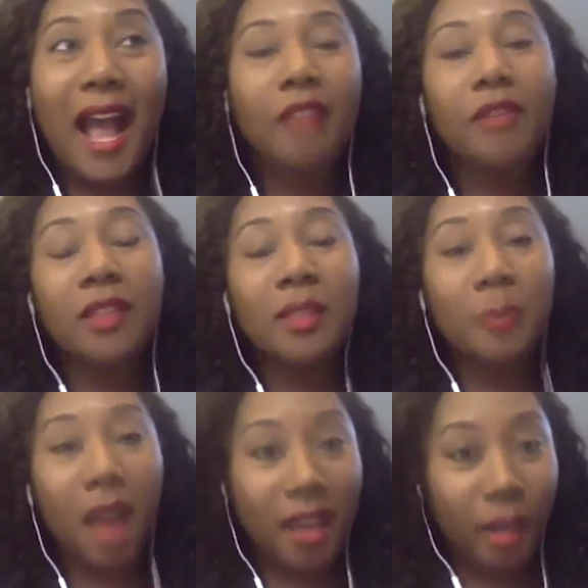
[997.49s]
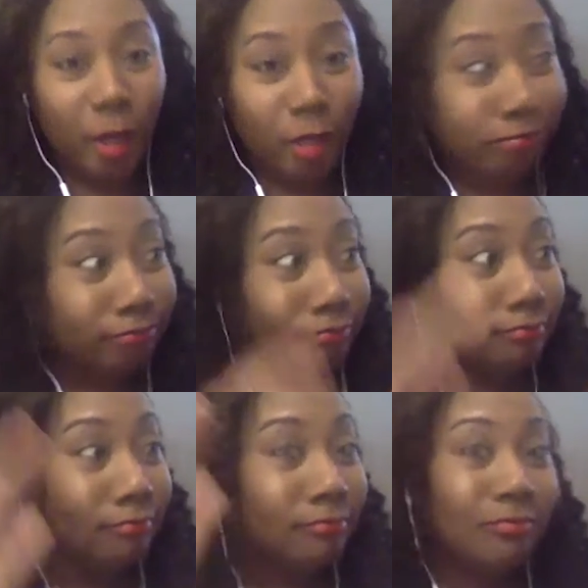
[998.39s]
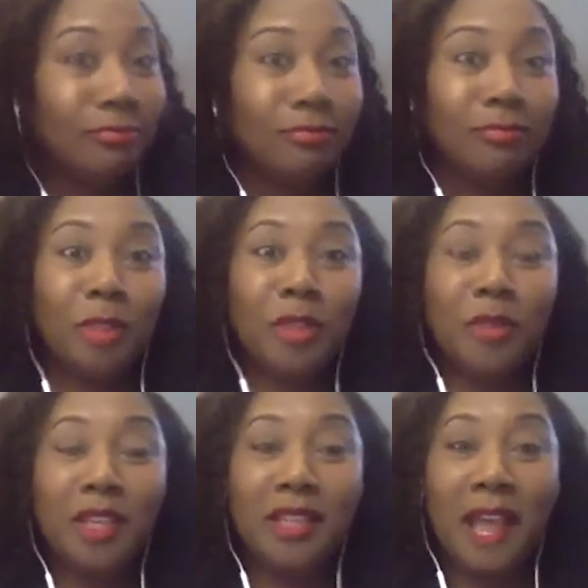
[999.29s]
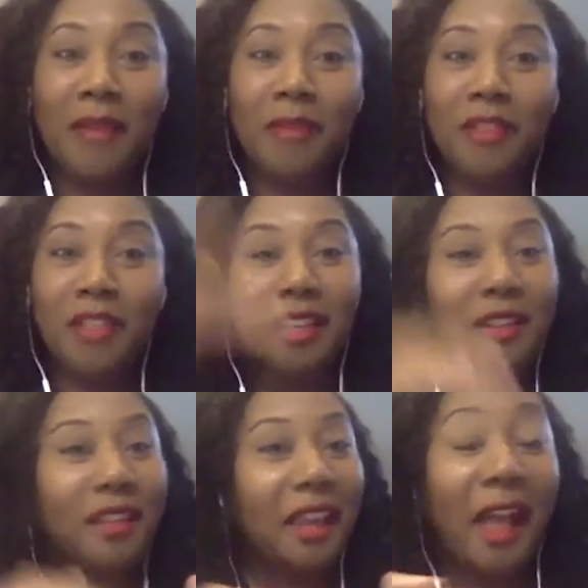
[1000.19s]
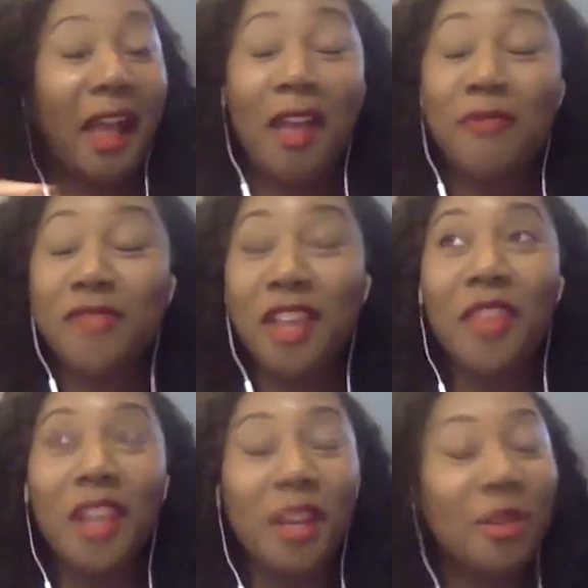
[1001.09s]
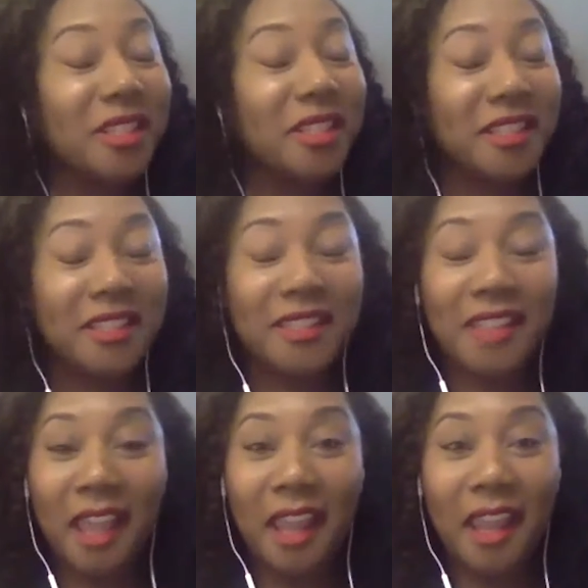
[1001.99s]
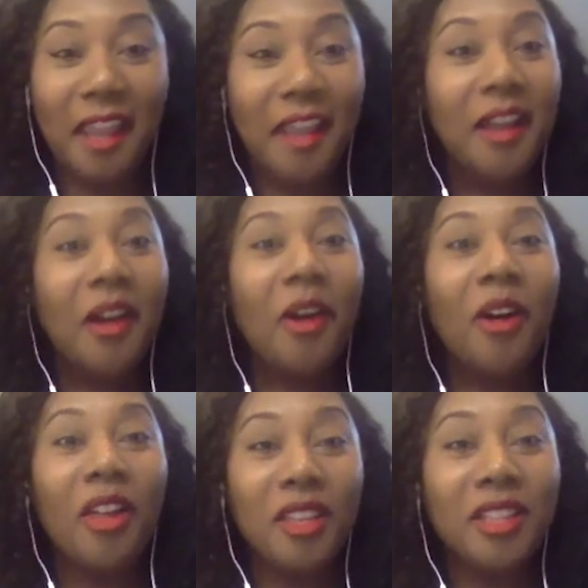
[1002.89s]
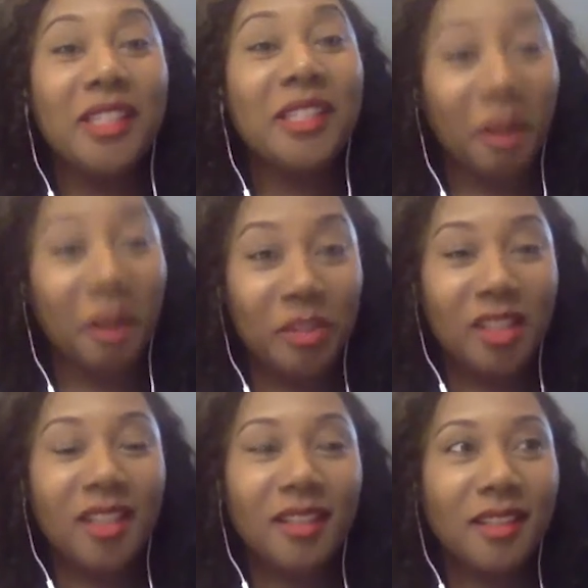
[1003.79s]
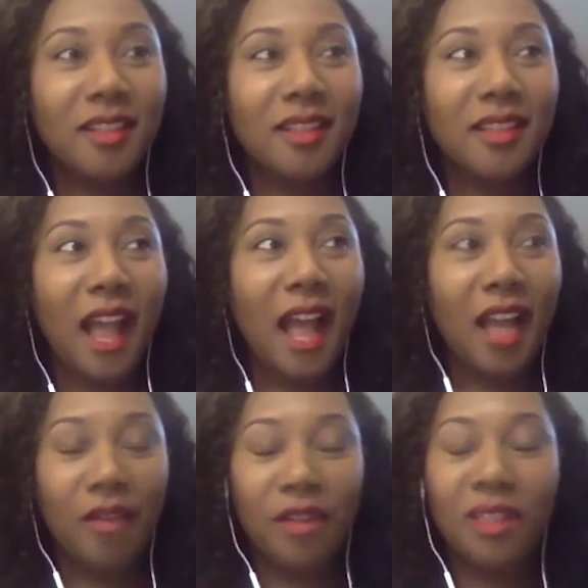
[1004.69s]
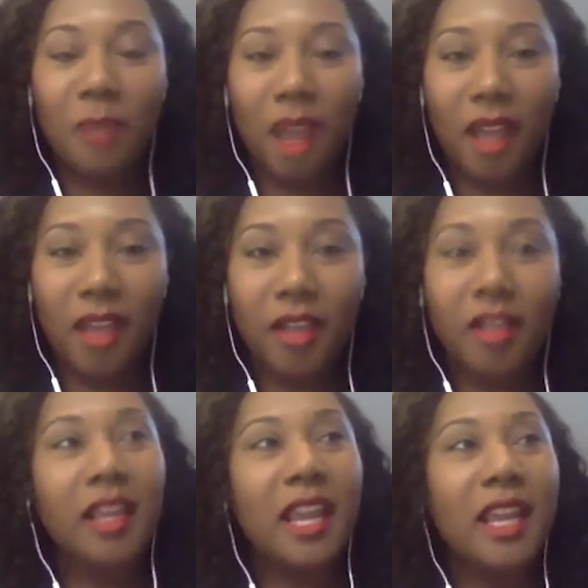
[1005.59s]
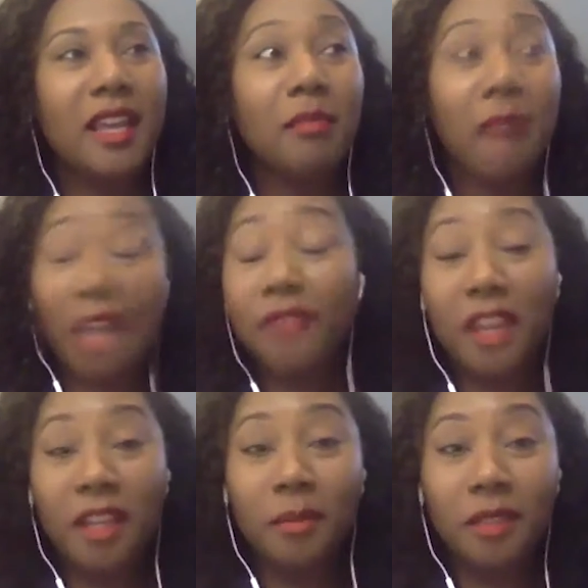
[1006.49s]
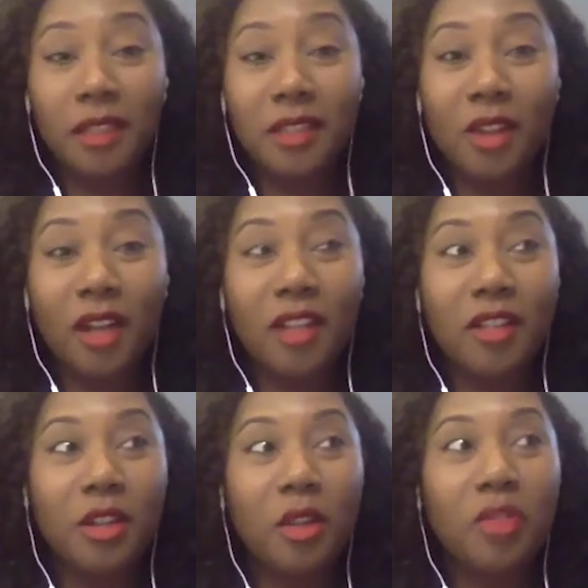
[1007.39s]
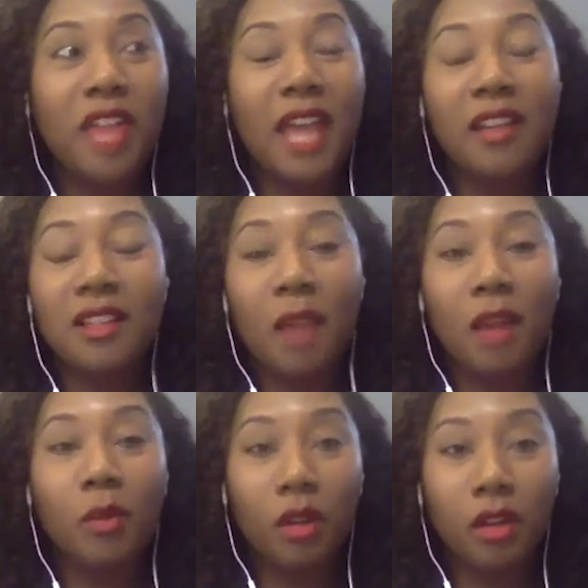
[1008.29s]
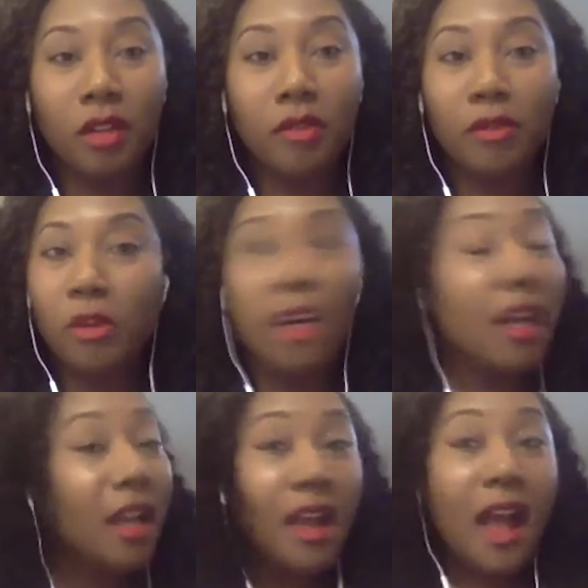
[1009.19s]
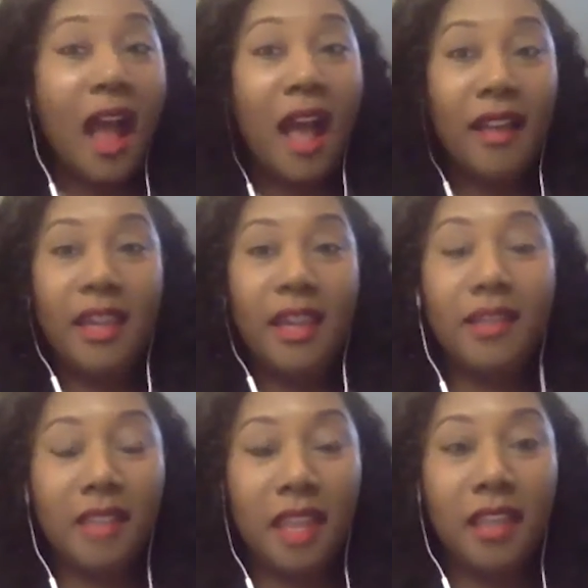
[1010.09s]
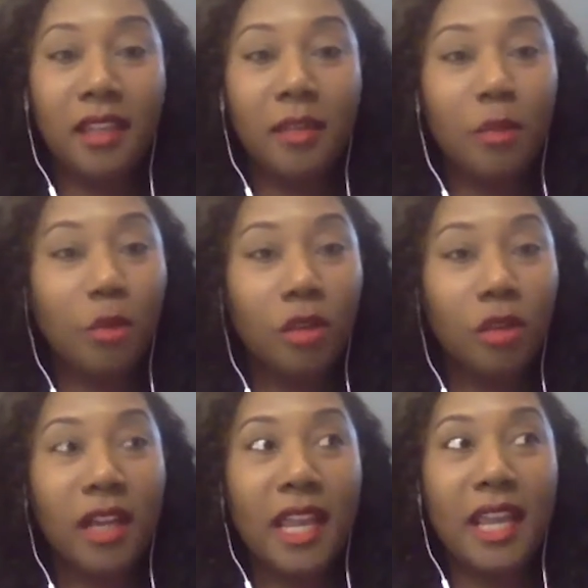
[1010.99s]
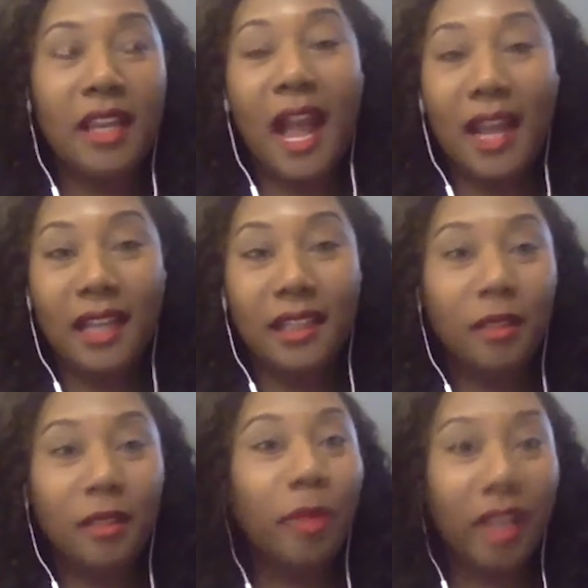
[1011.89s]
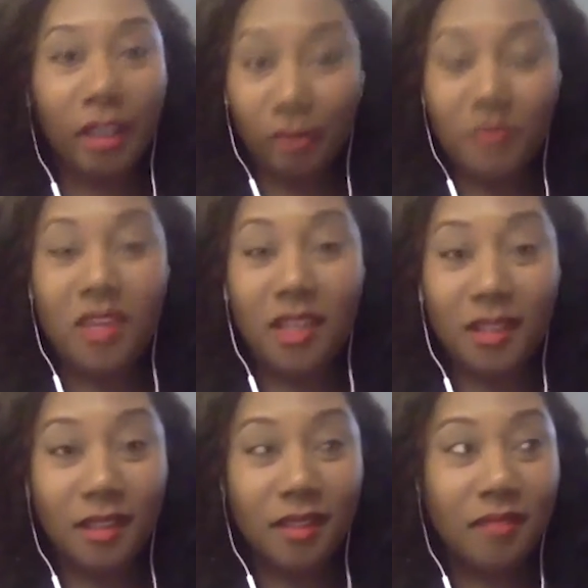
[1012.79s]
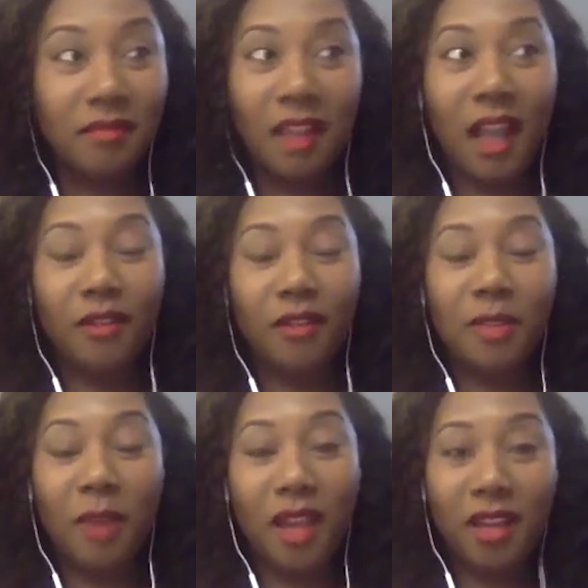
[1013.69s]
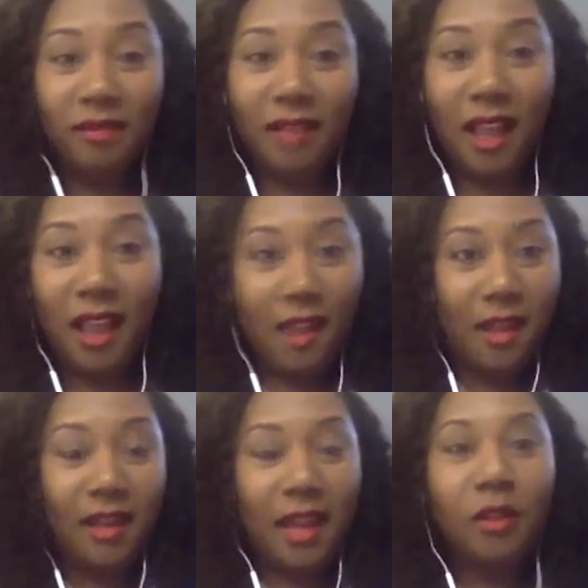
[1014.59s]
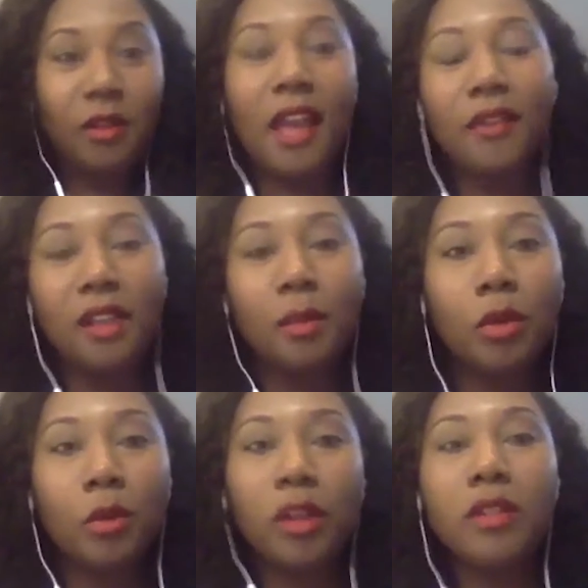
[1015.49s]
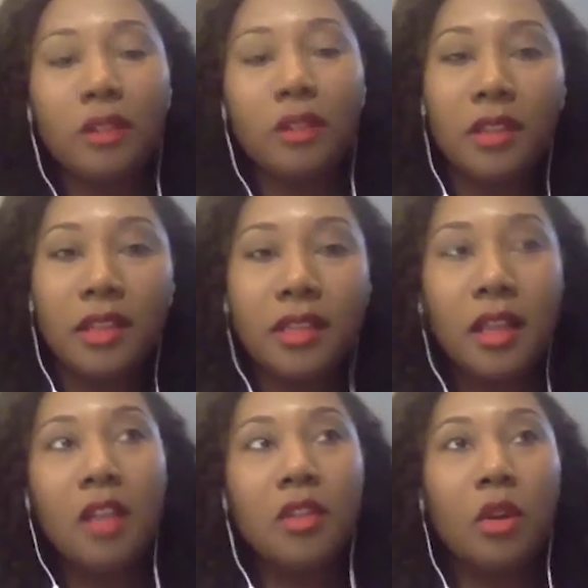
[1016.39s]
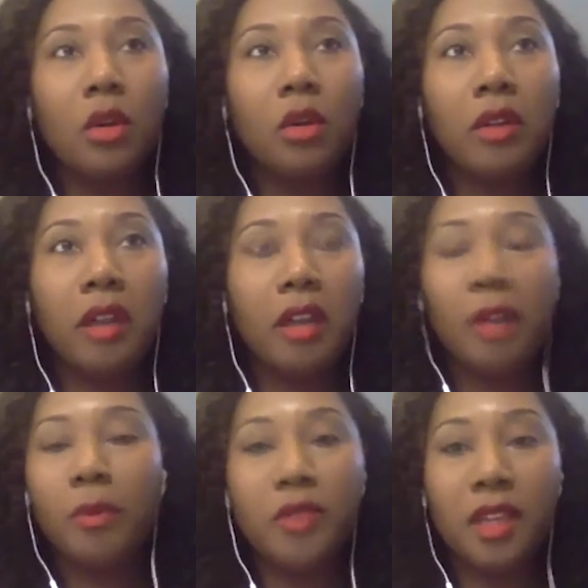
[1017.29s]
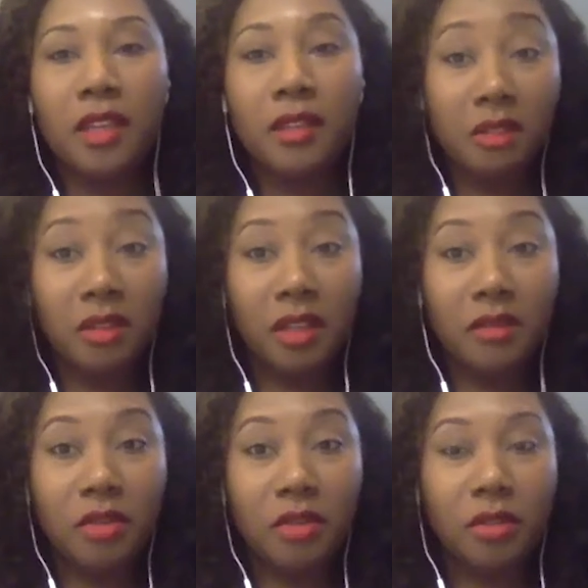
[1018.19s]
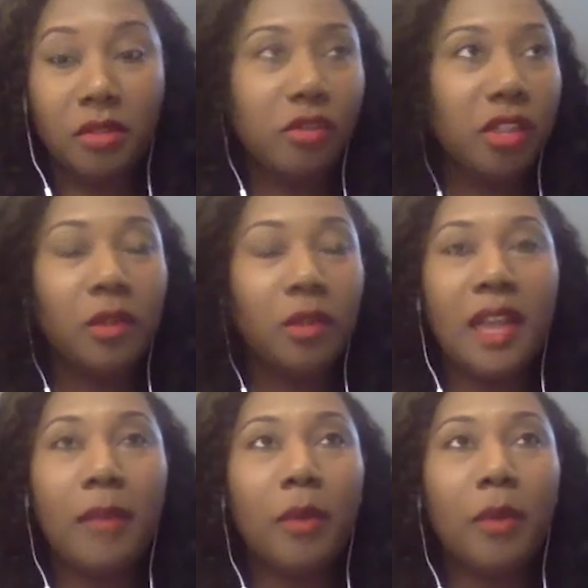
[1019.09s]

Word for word: I've expired, which means I'm done. Like I have nothing else to say on this subject is I've expired. And my family started to know that is my word for I can't take anymore and I need a break from this. I've mm-hmm. expired mm-hmm. and I don't have any more words on this. So, a couple of things you can d- deal with that.